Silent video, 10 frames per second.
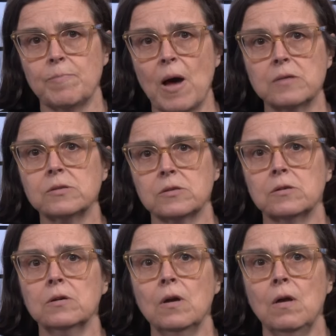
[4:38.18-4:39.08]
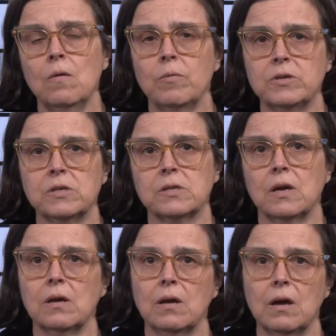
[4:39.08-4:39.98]
sponsor, which is
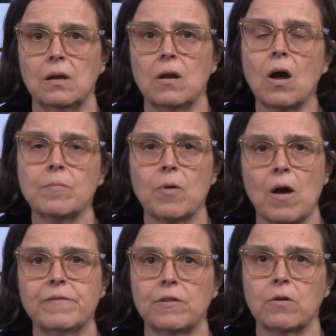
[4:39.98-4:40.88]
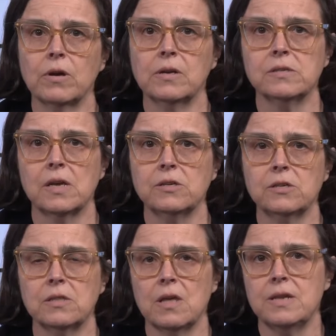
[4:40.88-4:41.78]
a nonprofit
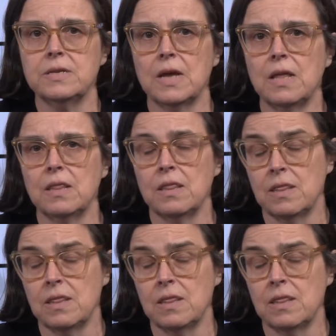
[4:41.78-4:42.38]
organization that